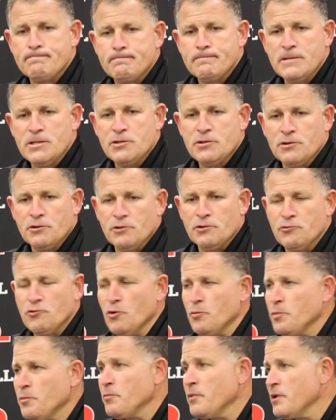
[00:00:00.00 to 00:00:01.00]
this is a good
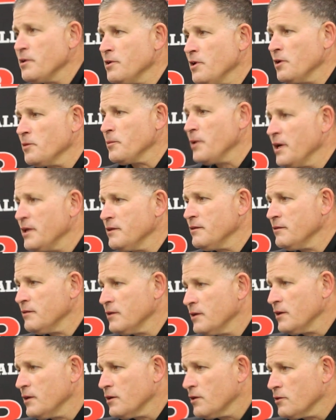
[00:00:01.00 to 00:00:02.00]
group of young men,
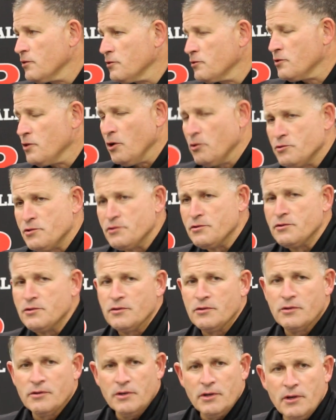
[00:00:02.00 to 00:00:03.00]
good coaches,